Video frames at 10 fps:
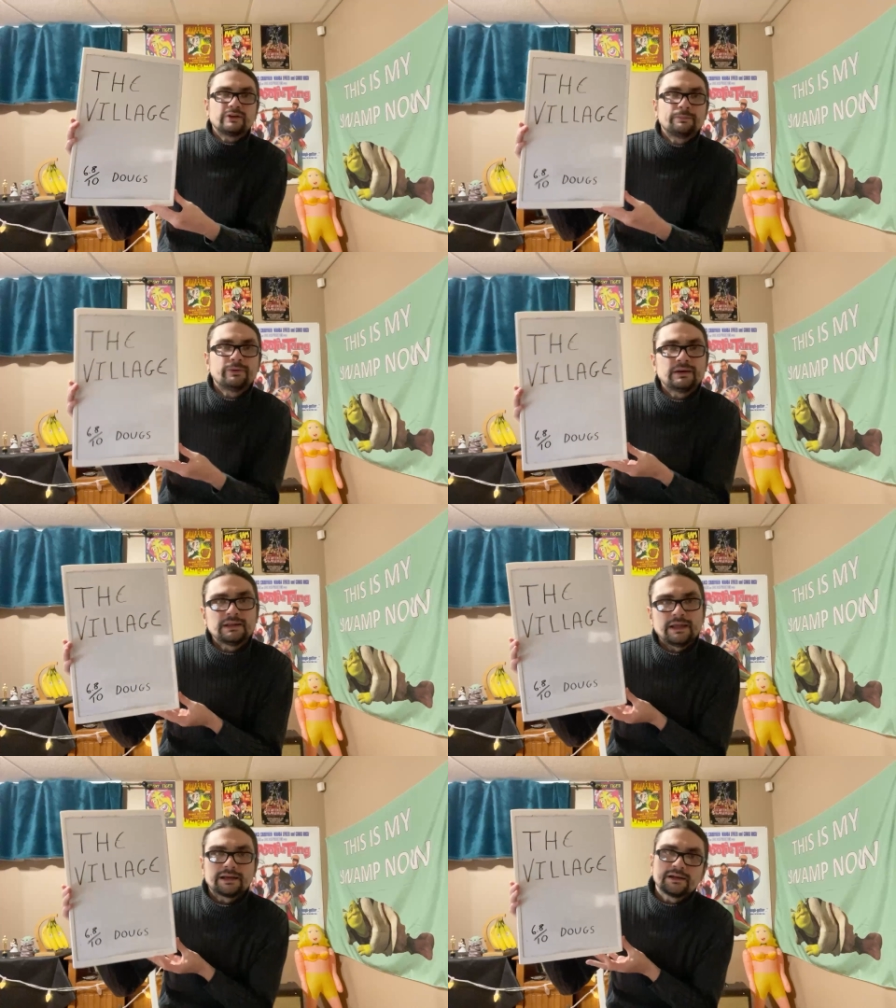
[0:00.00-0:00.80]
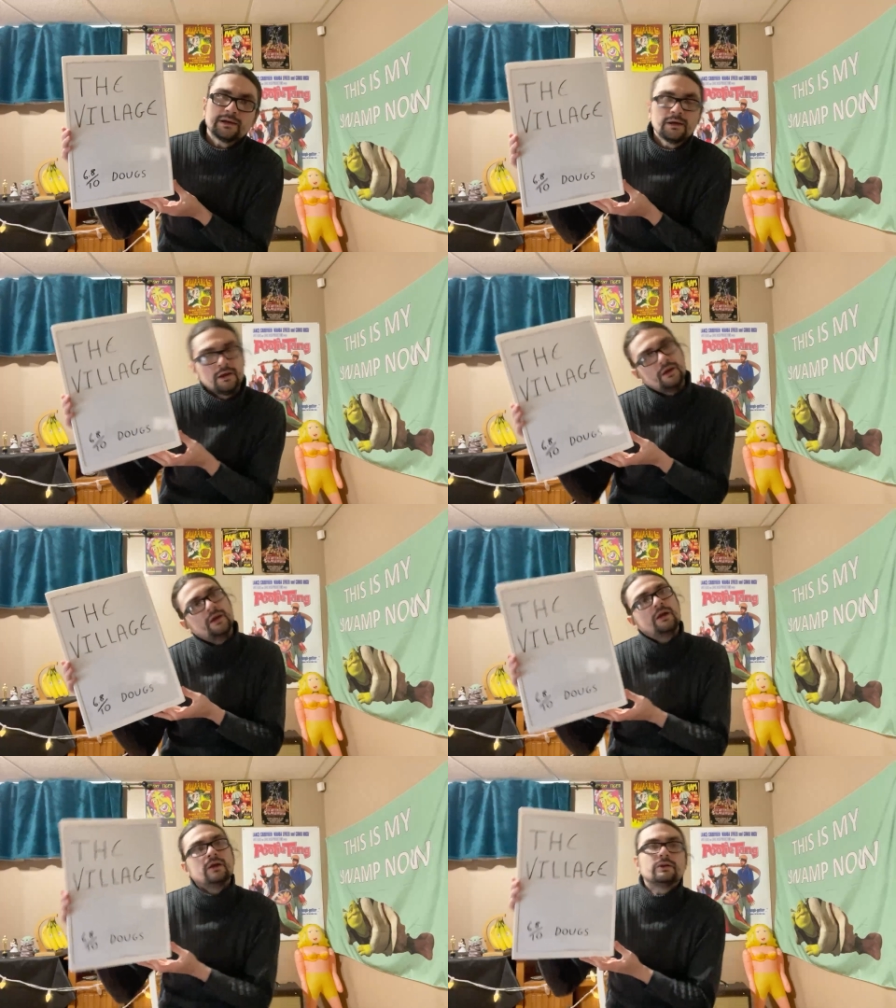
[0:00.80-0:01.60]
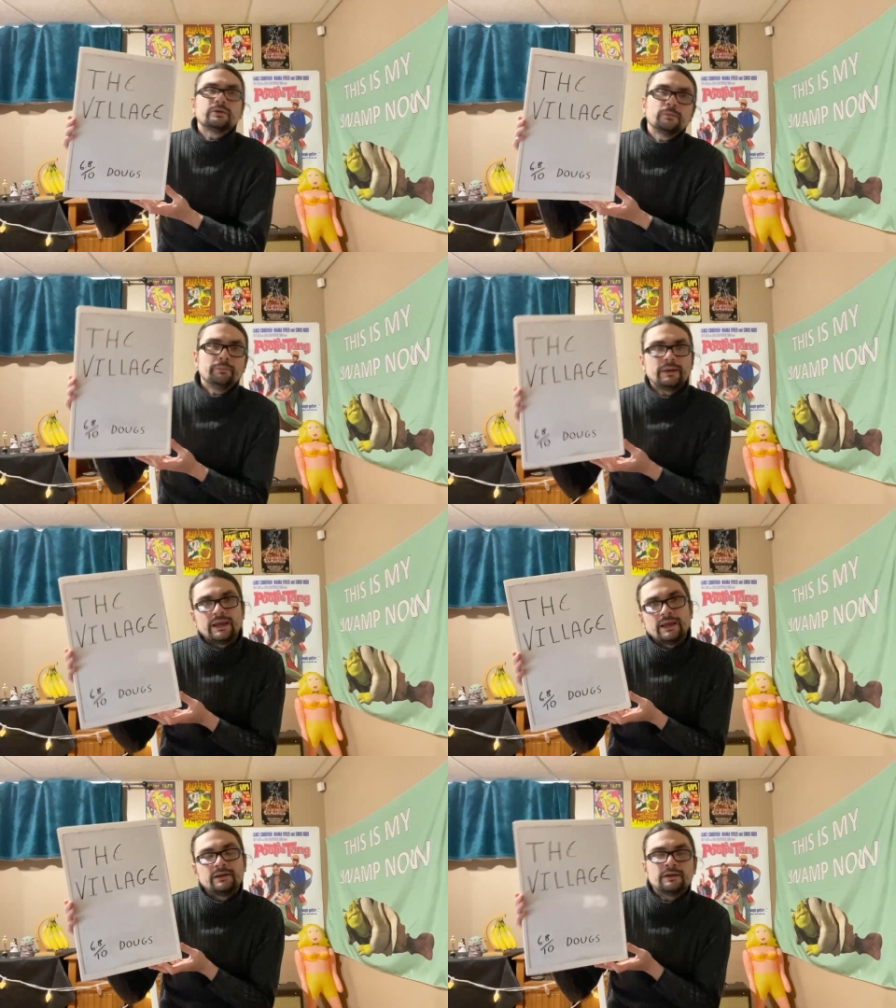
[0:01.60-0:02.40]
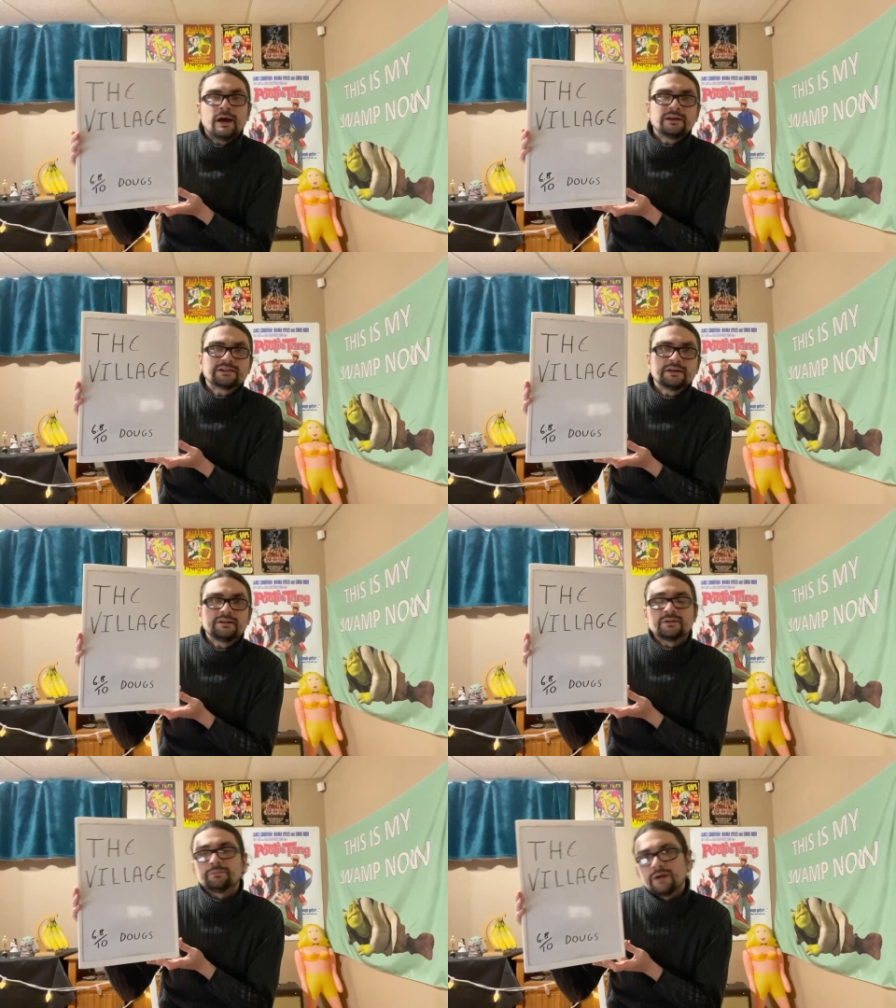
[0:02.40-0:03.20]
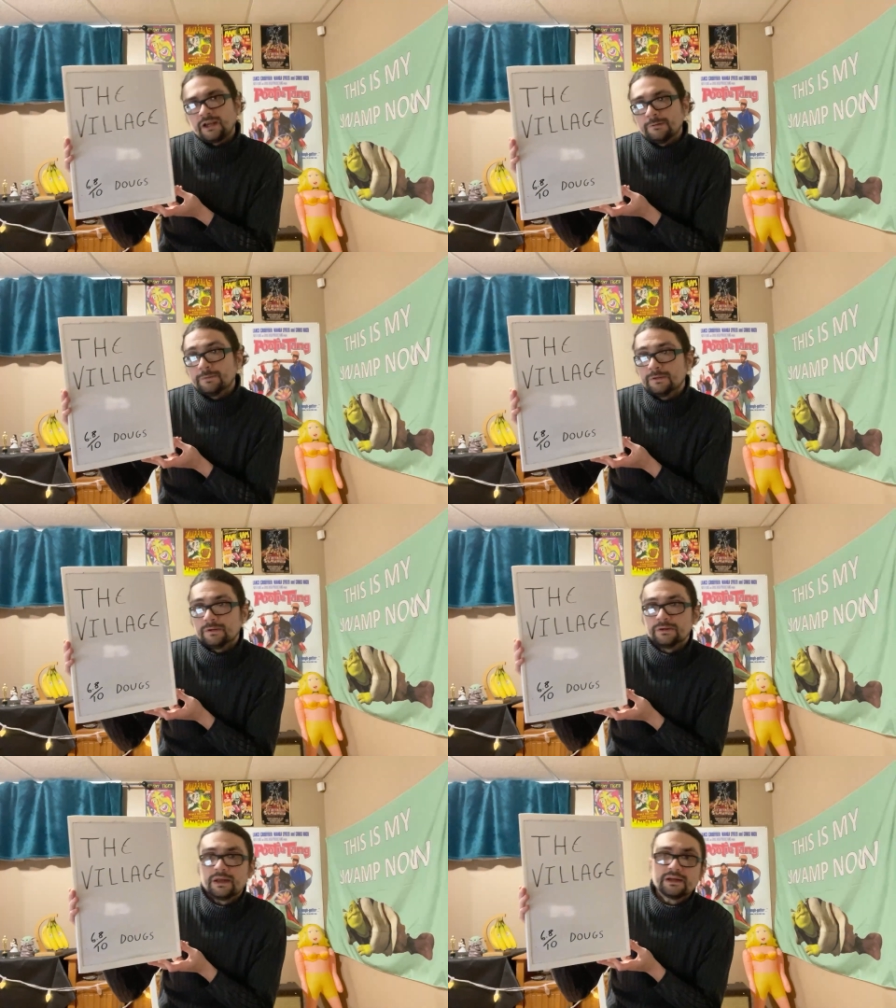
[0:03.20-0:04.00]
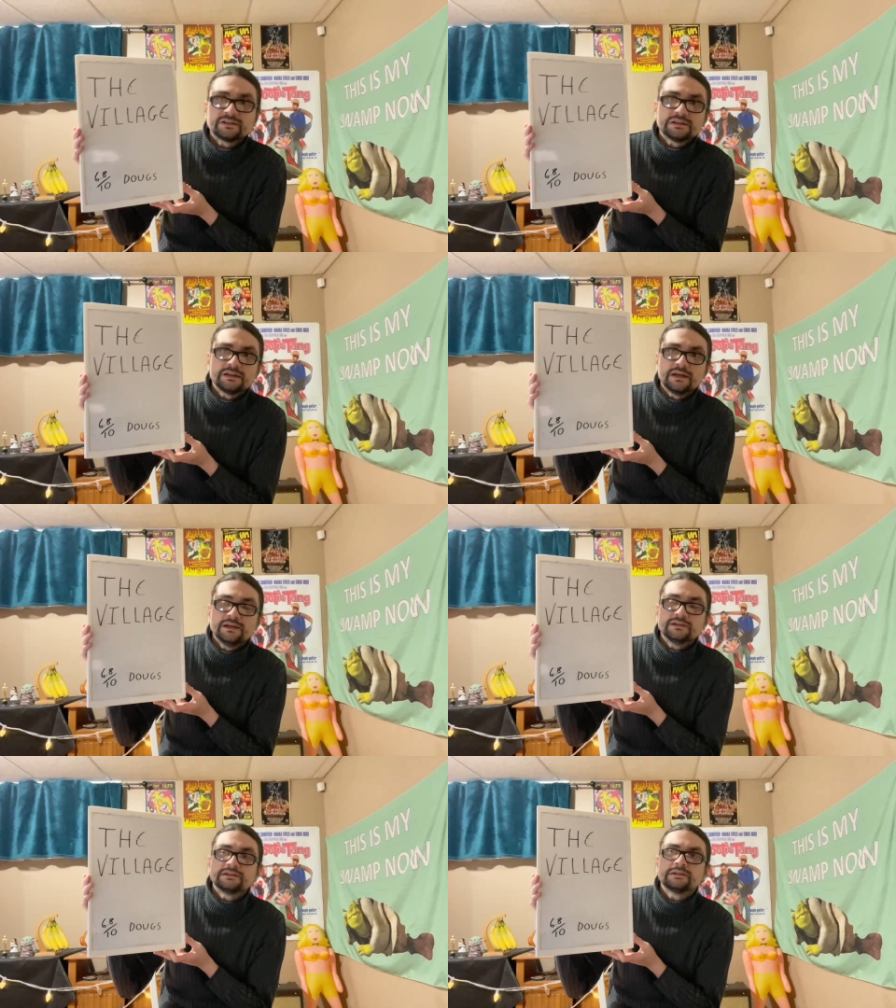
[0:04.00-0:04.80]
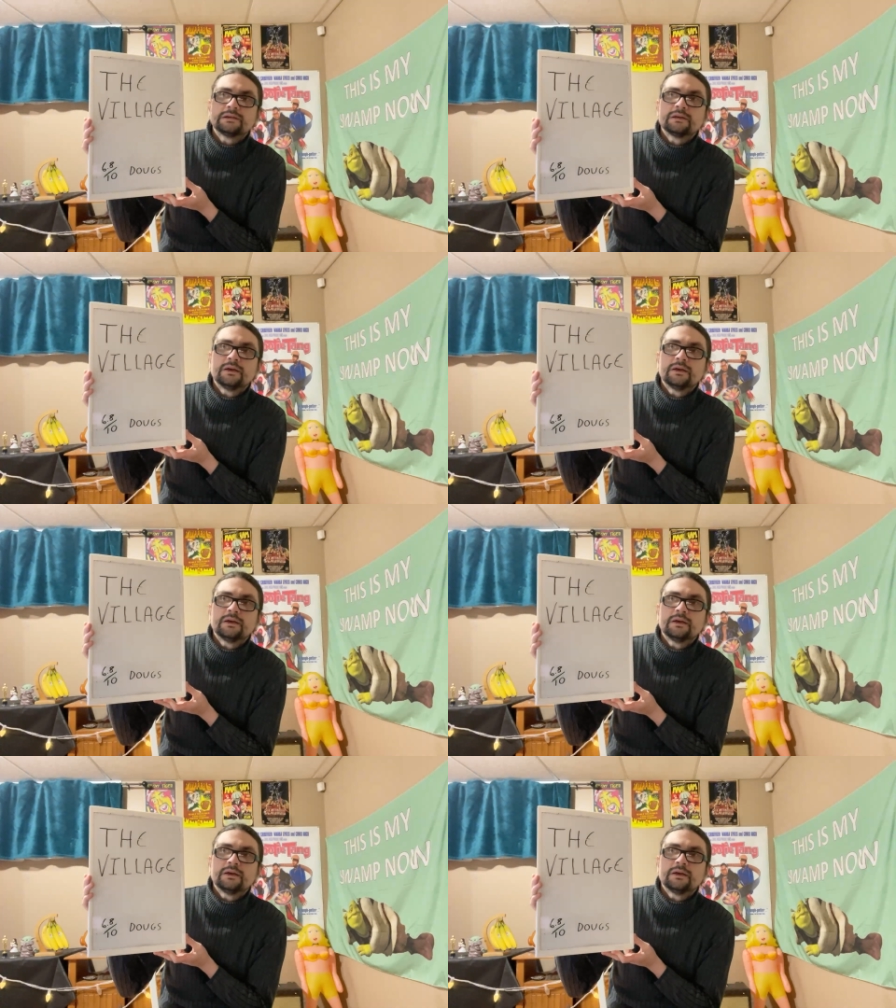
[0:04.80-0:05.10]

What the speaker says: I put it like mid, not as good as Unbreakable, not as good as